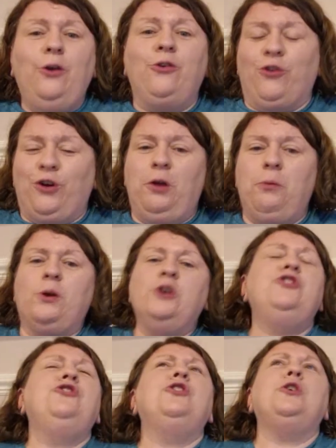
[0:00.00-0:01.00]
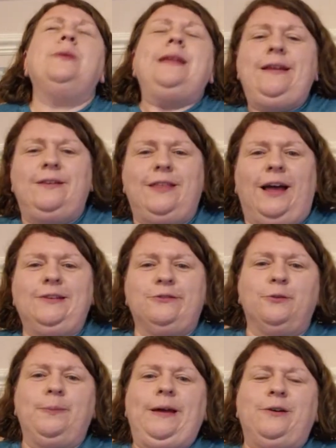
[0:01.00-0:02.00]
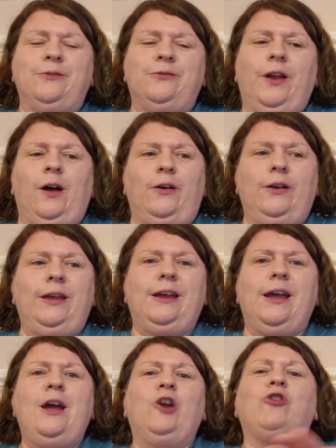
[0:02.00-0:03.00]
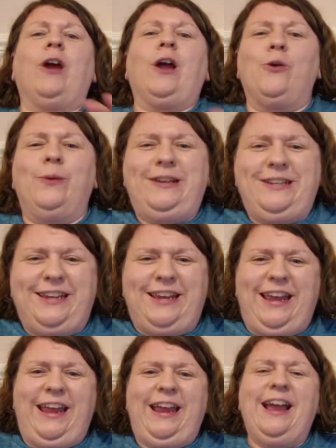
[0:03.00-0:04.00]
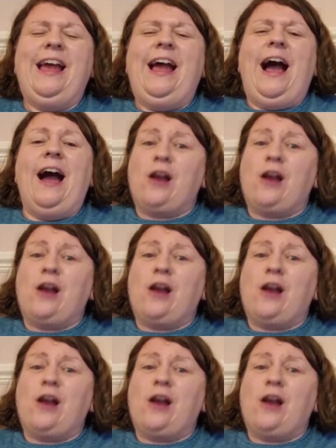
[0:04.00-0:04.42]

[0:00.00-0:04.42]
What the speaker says: true, because you do need that little bit of like tranquility and